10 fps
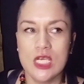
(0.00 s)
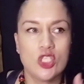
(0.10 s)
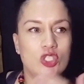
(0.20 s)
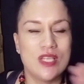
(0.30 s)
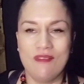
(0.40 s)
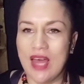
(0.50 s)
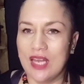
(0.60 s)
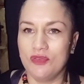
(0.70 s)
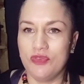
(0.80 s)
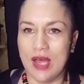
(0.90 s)
She's never had
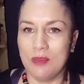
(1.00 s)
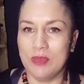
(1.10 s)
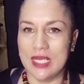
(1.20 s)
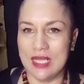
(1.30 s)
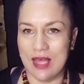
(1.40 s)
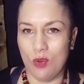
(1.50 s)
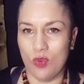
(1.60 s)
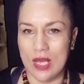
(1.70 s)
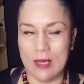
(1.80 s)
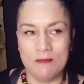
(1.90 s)
a family in that
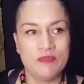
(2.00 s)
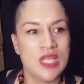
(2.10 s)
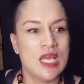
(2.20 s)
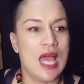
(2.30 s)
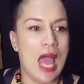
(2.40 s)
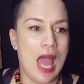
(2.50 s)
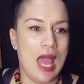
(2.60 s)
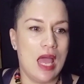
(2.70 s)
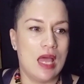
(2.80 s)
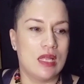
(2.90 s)
way,
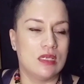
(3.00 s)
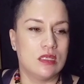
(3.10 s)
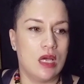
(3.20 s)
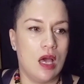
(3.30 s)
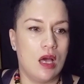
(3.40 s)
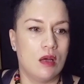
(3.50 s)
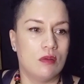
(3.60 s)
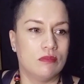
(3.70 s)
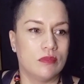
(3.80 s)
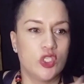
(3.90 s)
and
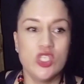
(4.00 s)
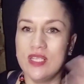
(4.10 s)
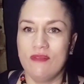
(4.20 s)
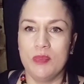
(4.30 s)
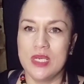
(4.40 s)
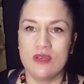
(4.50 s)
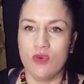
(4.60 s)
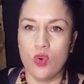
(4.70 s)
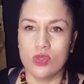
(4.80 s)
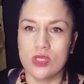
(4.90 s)
she's never been
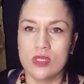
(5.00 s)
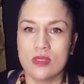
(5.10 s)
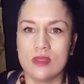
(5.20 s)
divorced.